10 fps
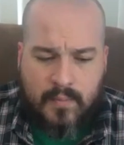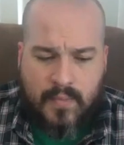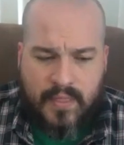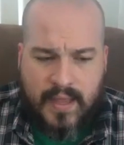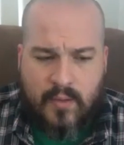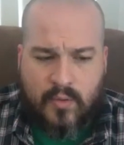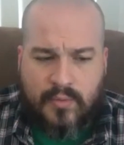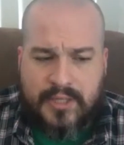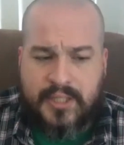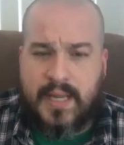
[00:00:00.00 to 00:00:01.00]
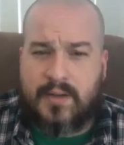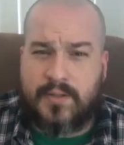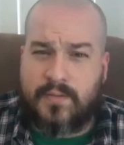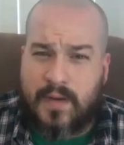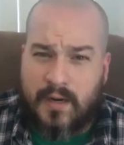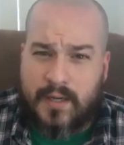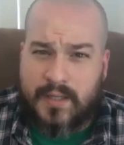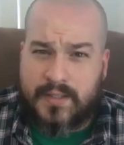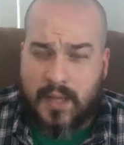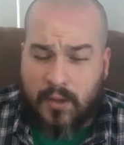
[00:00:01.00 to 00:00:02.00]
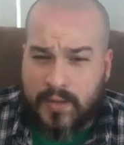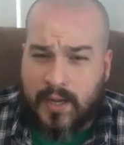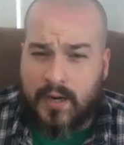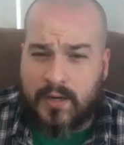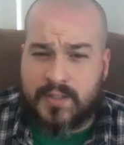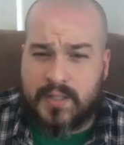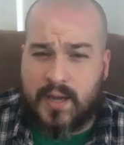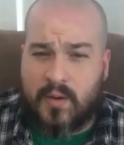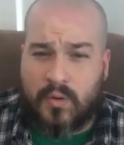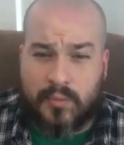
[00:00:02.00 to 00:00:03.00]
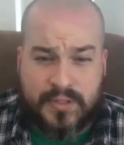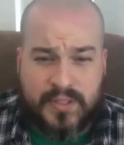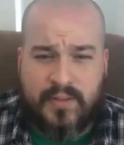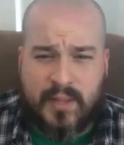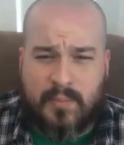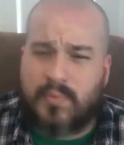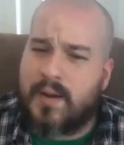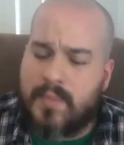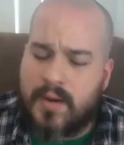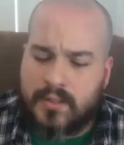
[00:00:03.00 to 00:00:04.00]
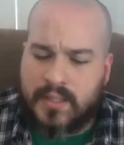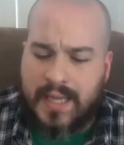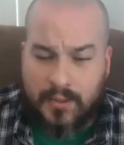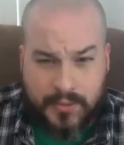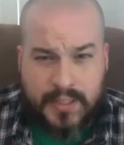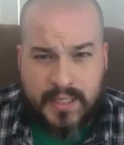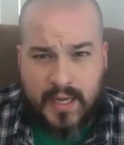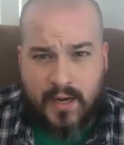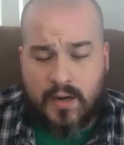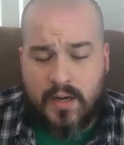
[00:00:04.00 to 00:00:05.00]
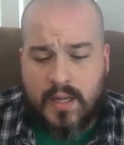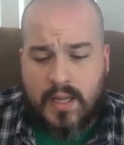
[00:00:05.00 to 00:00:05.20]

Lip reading: They were reaching out to various healthcares that weren't receiving them, primarily elderly care